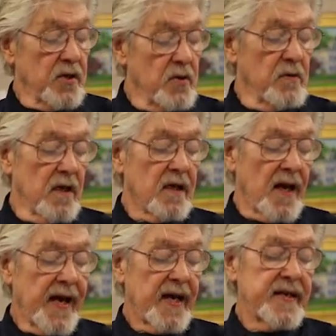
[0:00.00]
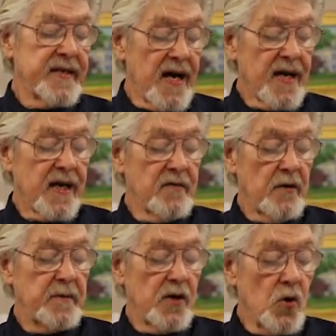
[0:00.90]
you look like a darky
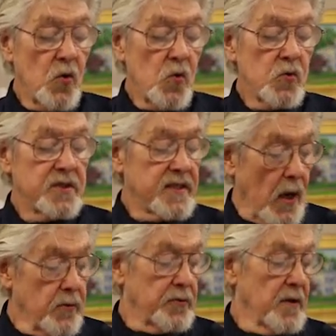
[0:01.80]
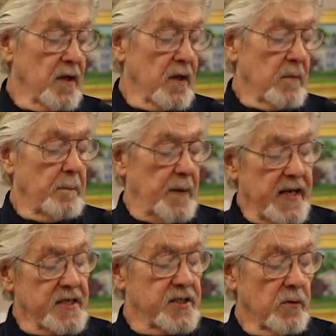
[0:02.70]
from the old South, but
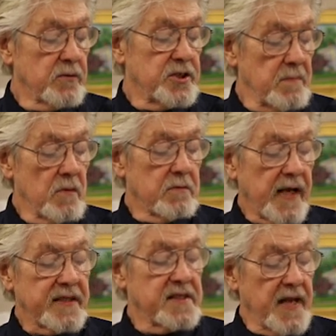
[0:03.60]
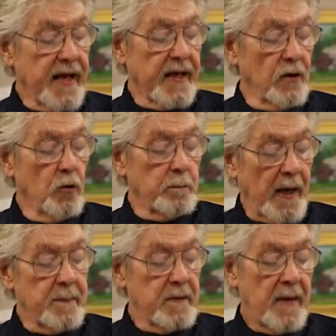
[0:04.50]
please don't smoke that stinking old
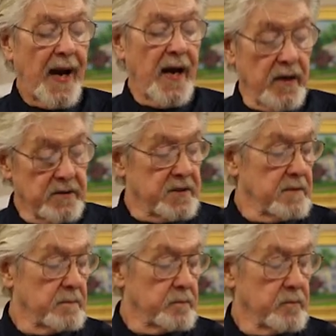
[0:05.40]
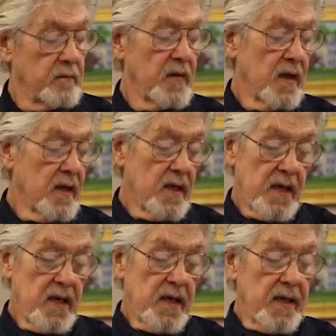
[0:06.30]
pipe in my house.
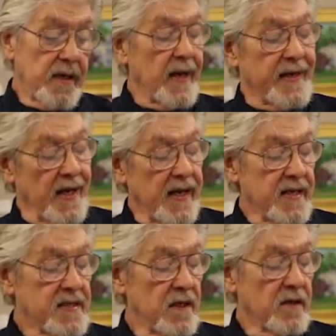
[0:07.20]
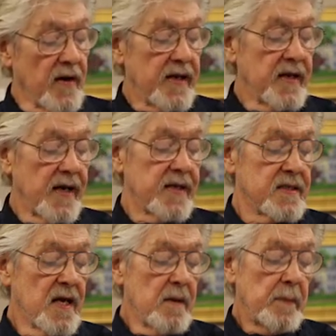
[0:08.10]
Now, the lace look right
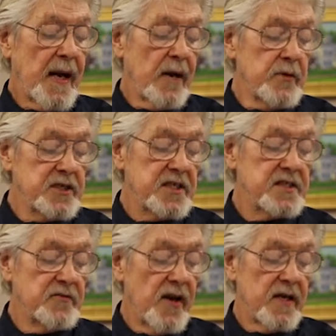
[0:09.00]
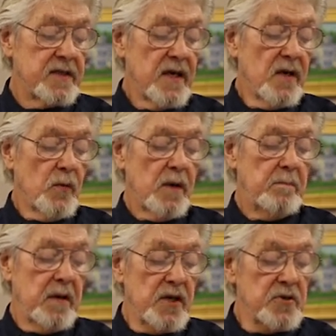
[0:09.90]
nice, but I wish this dress was
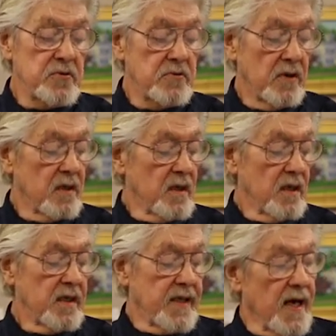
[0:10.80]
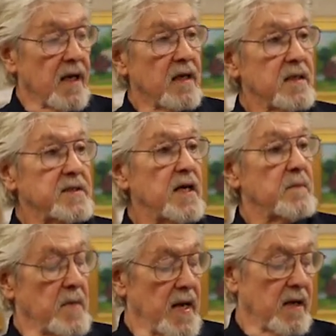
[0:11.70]
blue or yellow or
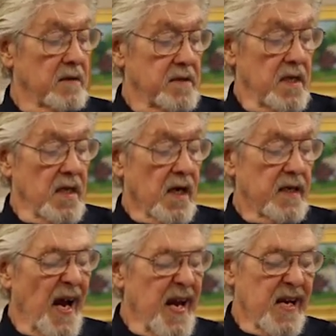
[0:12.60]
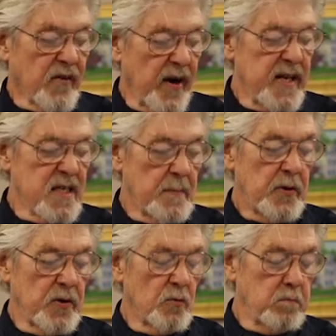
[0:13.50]
something else, because I ain't crazy
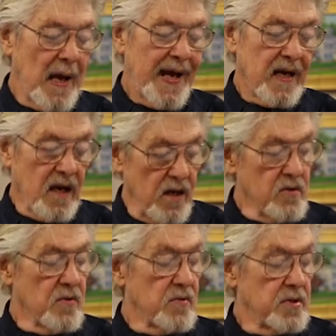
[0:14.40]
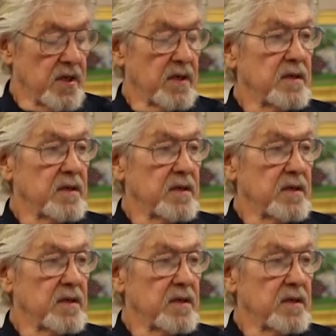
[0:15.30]
about no black clothes.